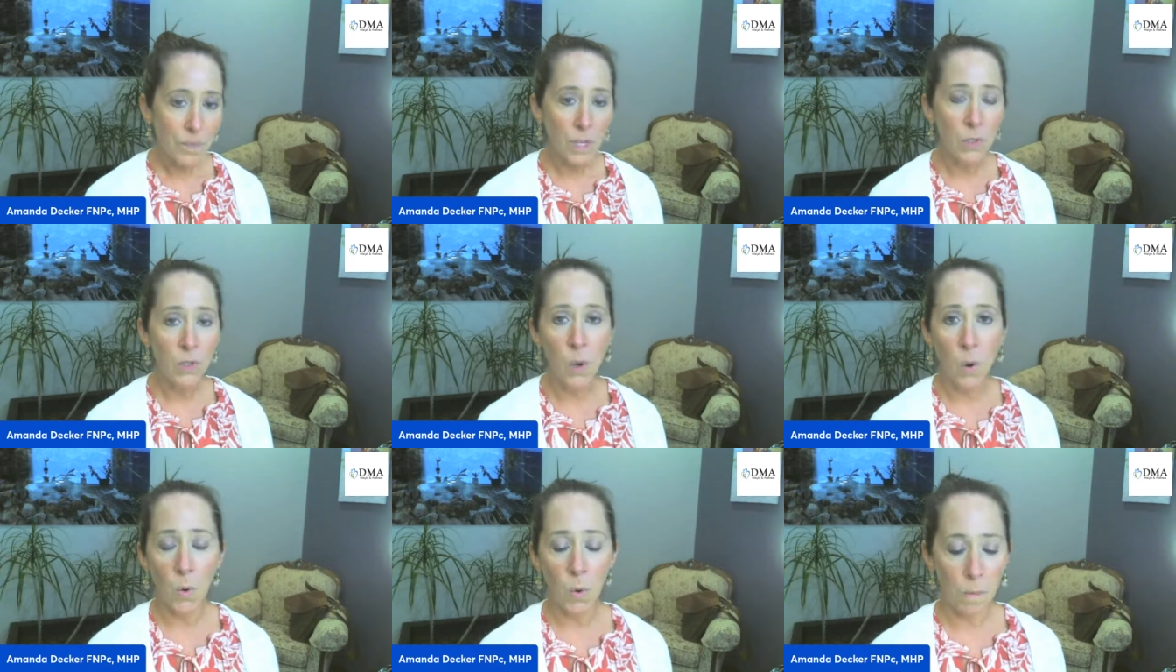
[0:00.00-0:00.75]

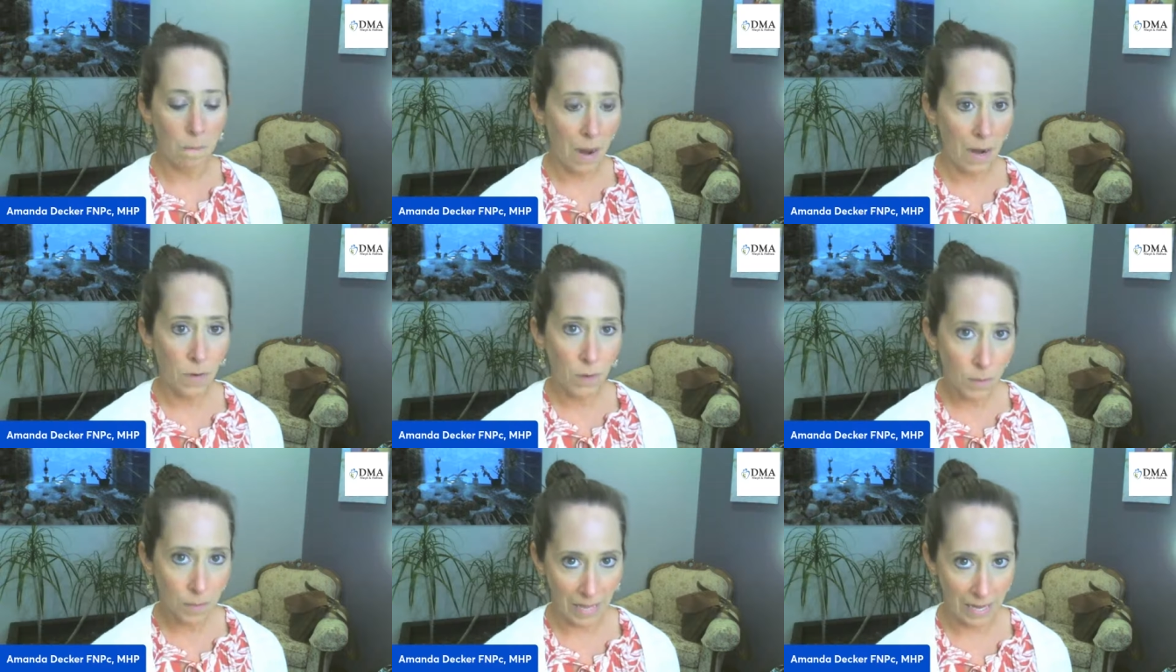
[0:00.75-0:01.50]
So
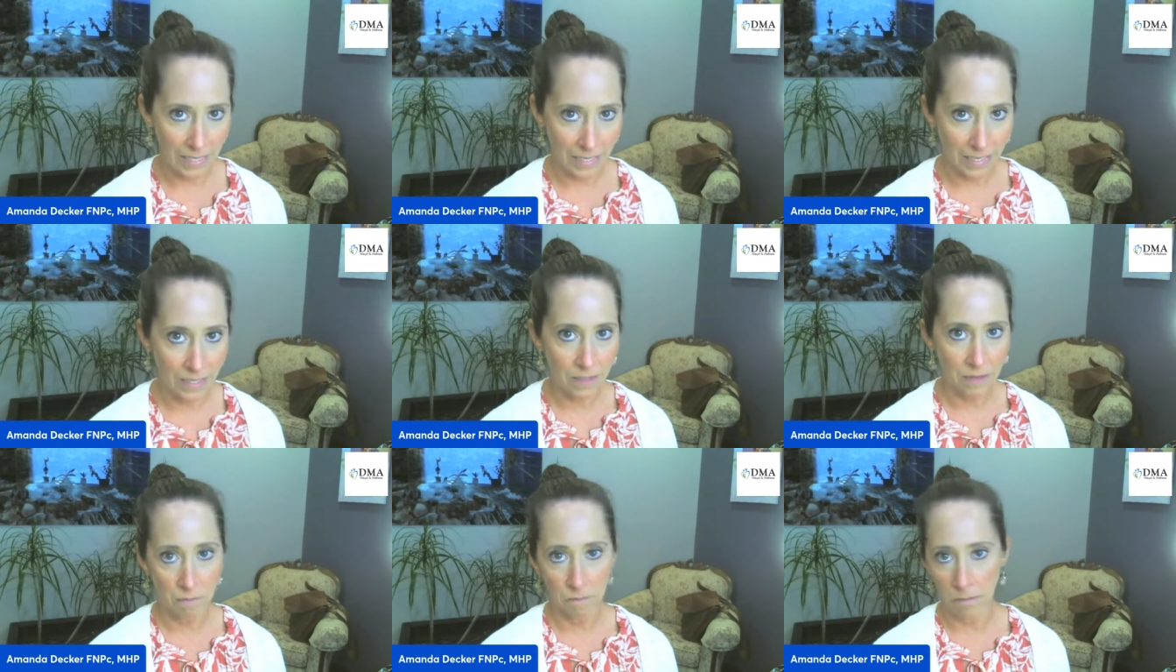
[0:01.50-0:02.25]

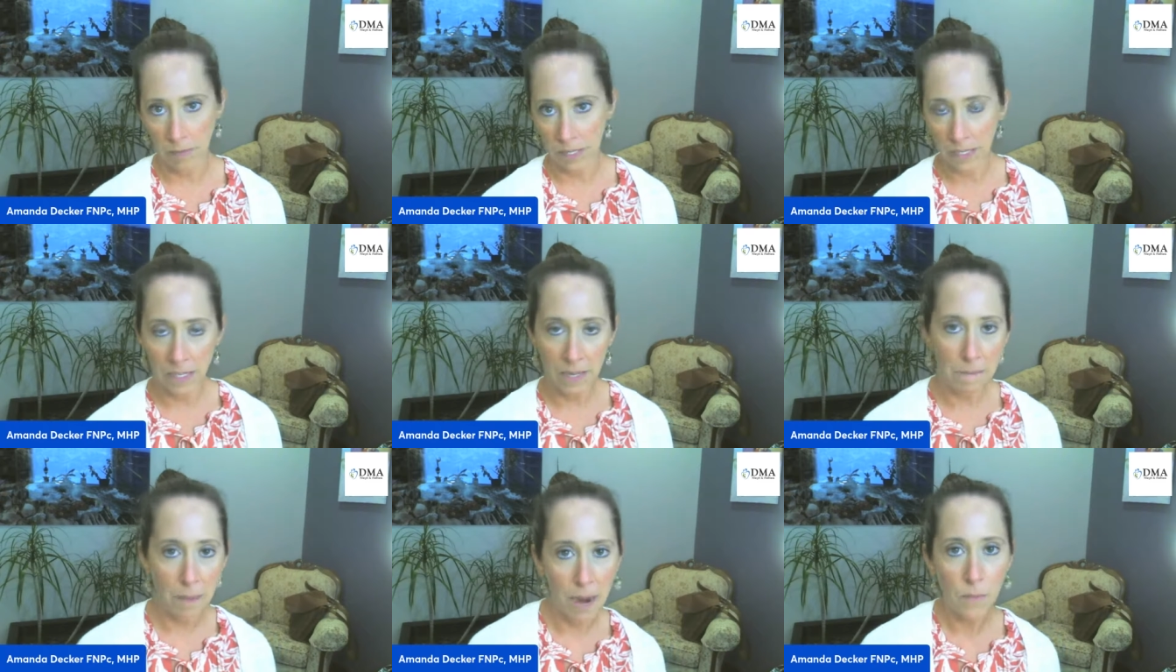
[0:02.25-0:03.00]
microplastics, basically
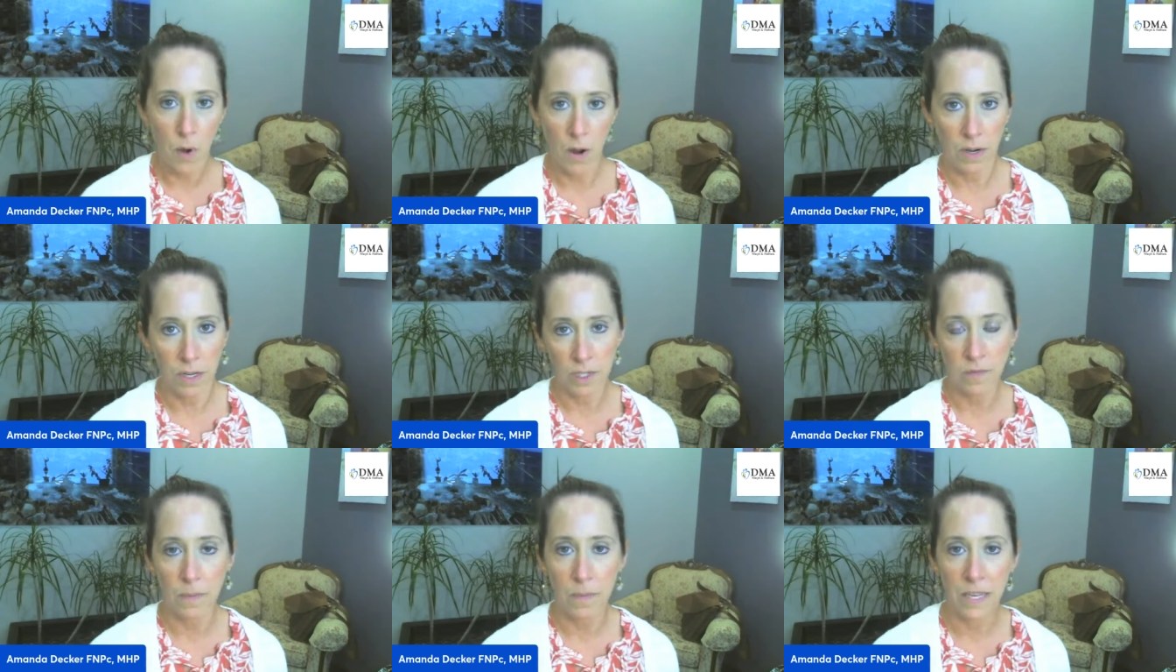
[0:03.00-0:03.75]
byproducts
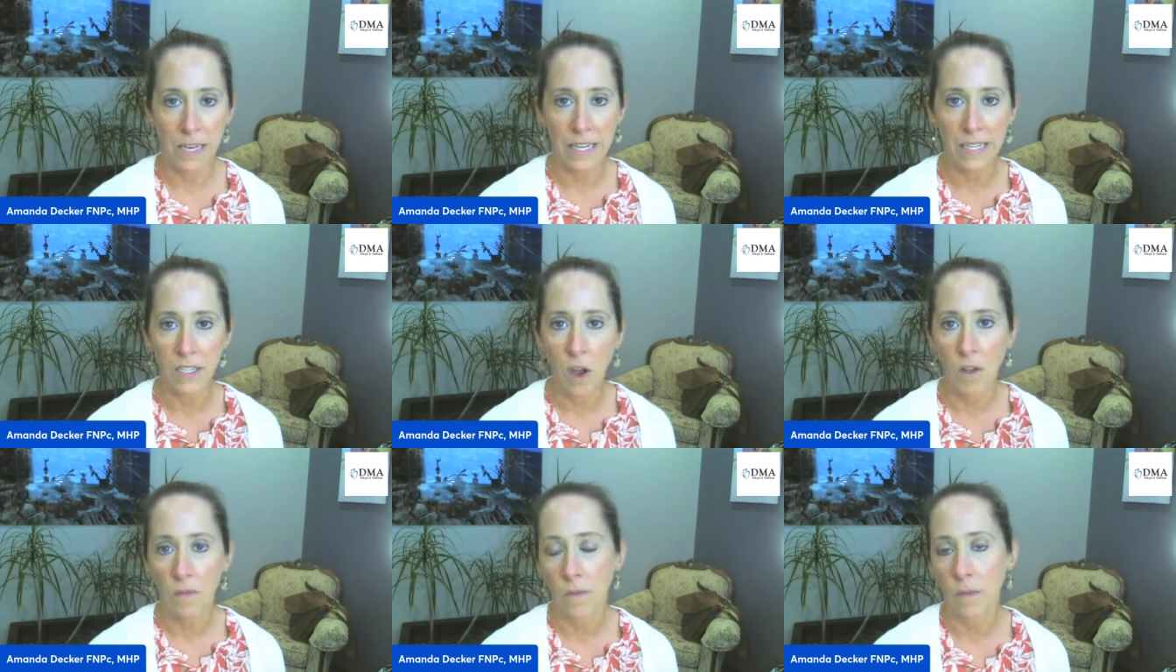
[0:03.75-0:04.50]
from things
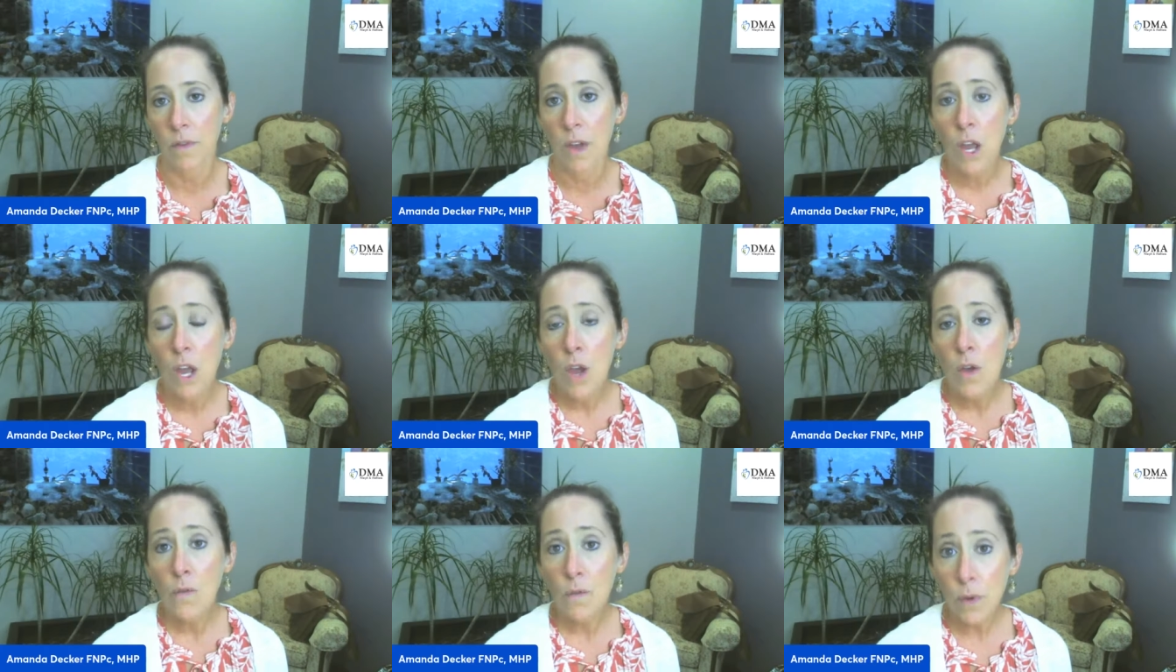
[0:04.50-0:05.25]
off of
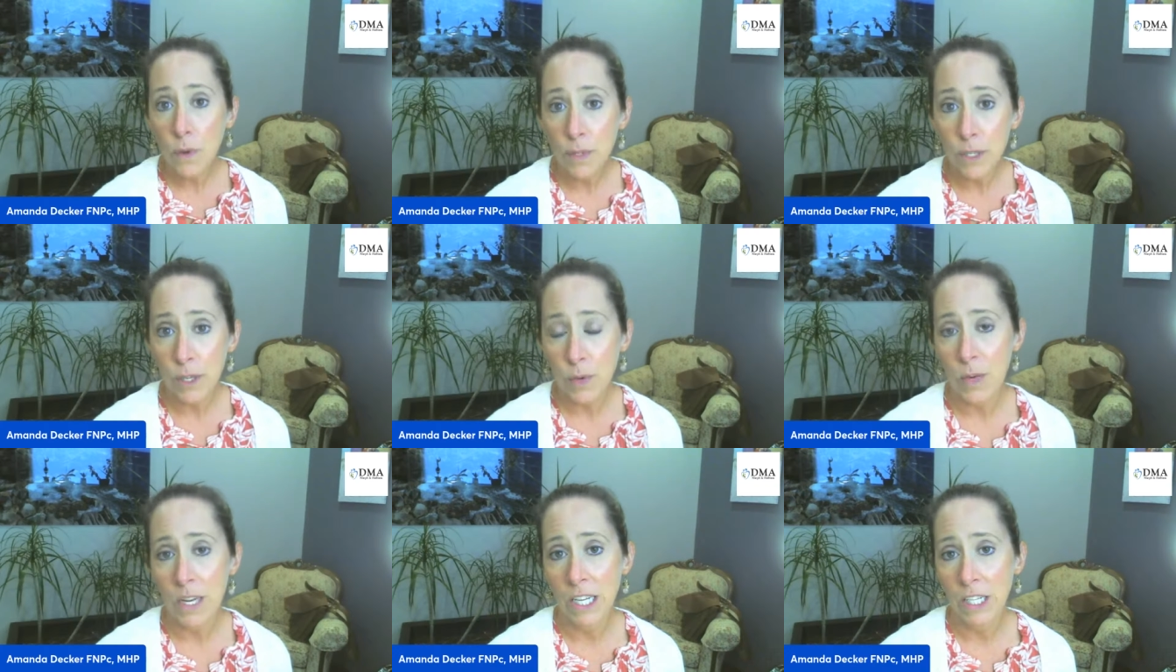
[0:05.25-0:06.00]
foods that
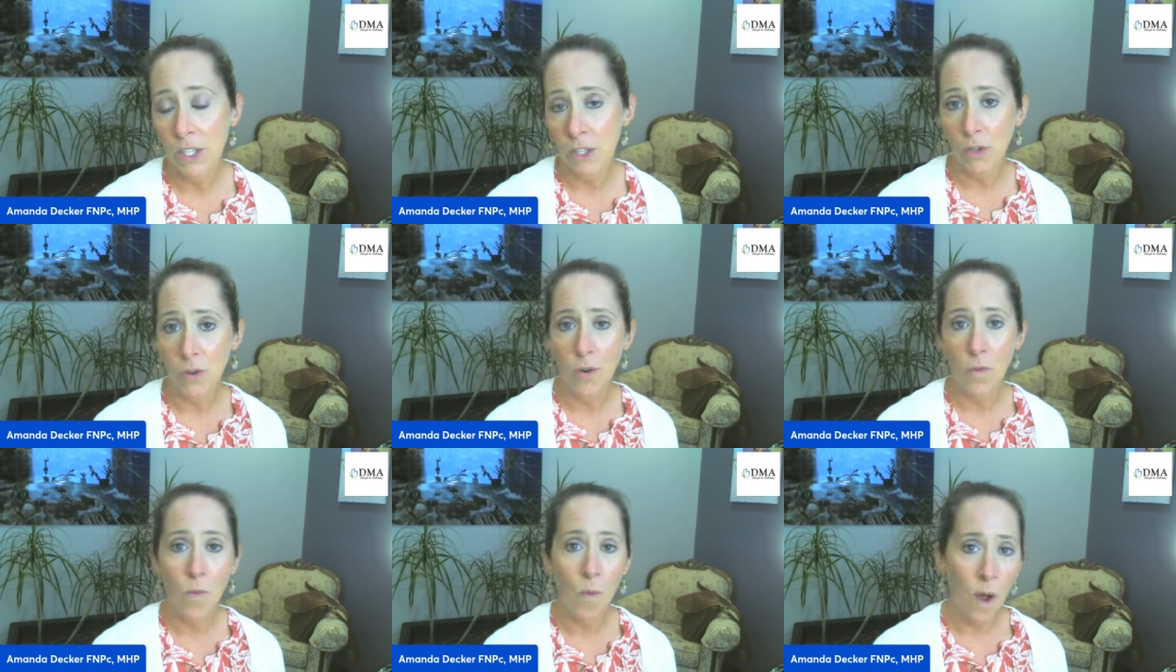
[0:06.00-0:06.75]
we
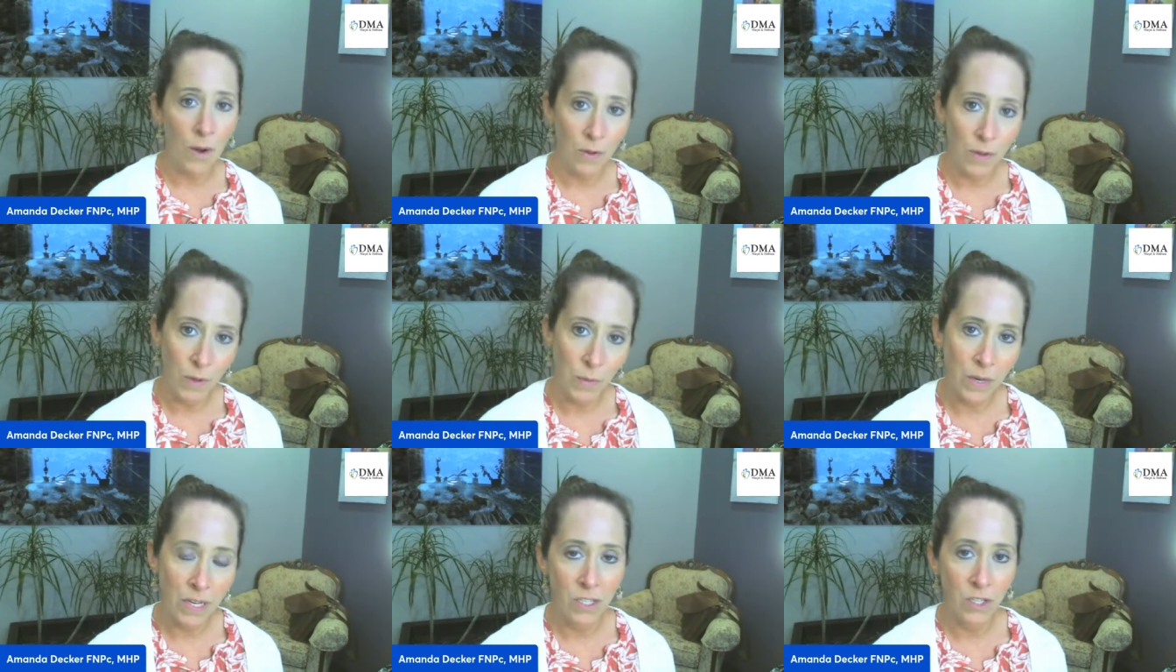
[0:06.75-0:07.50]
consume, water that we
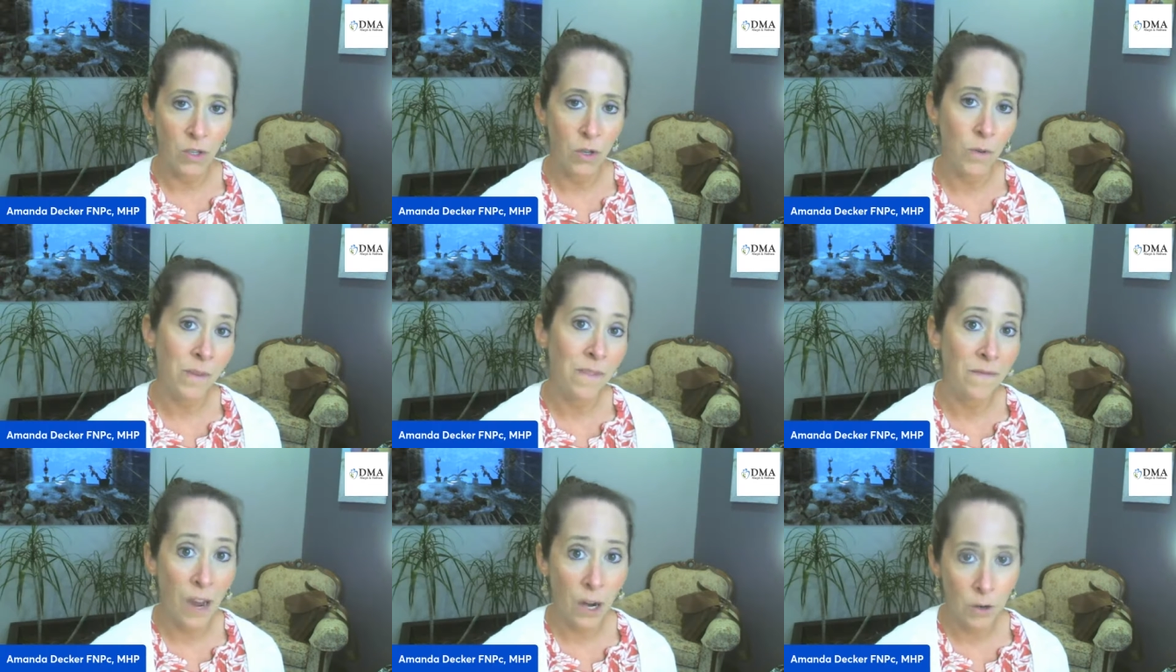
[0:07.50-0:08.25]
consume,
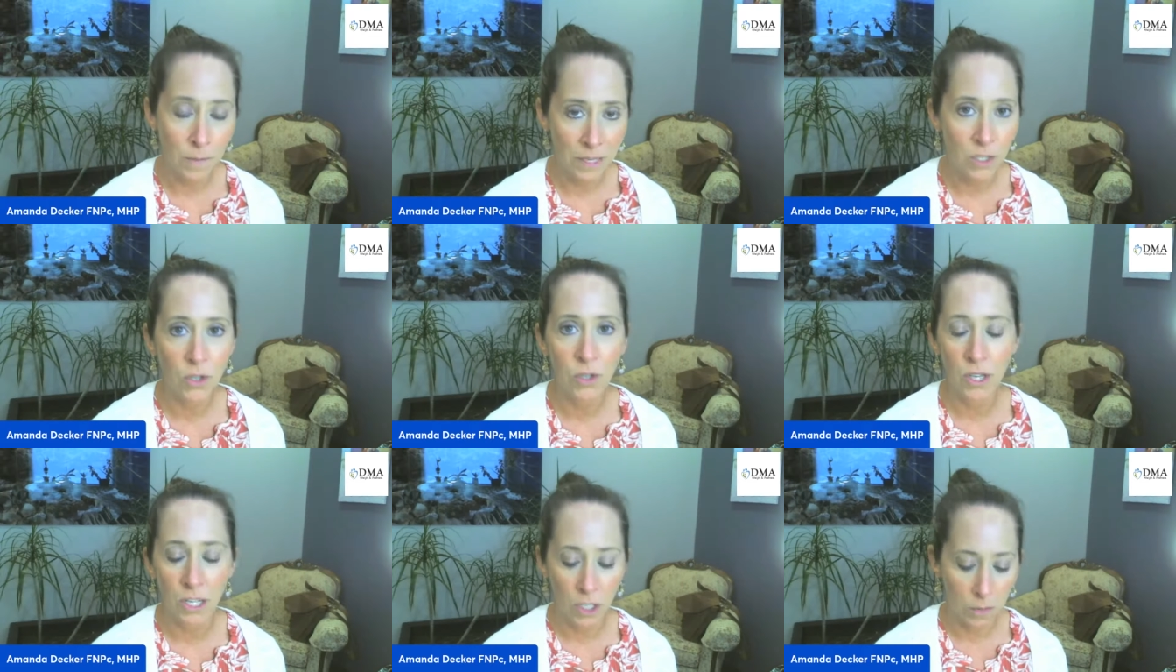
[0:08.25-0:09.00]
environmental
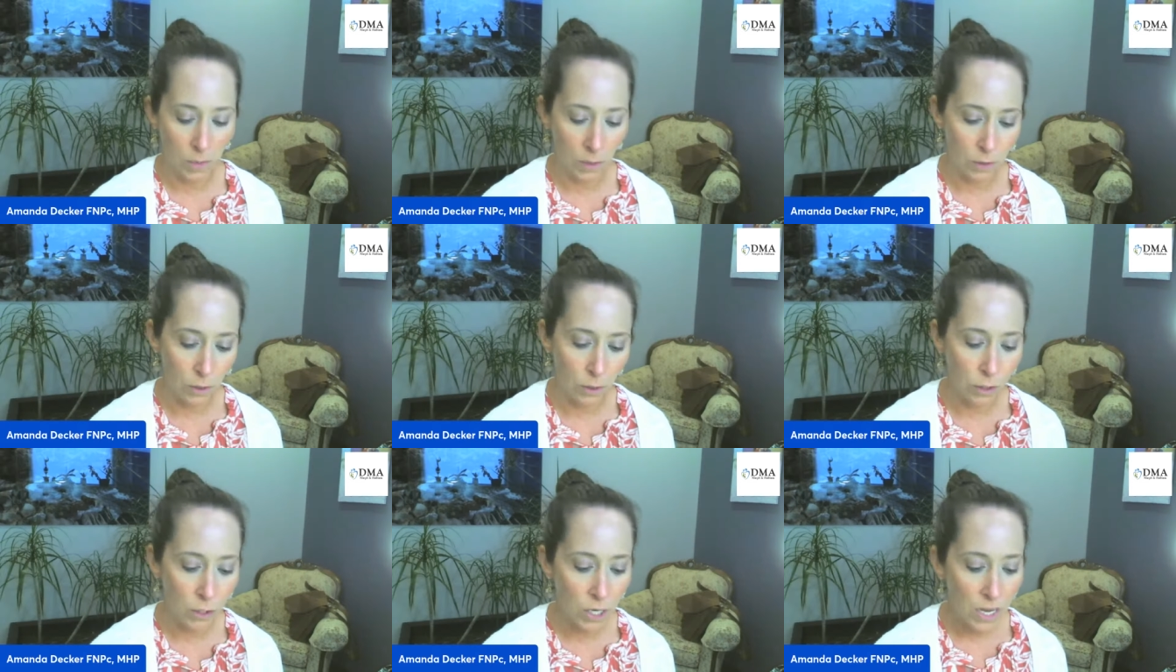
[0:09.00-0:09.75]

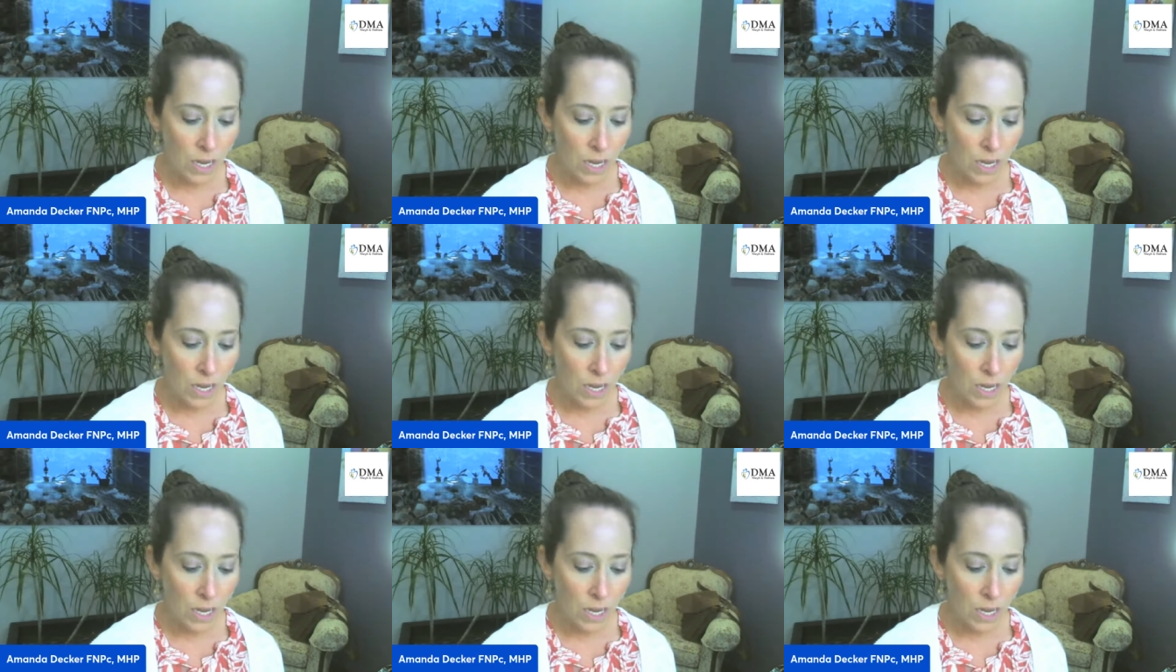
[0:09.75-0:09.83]
exposures.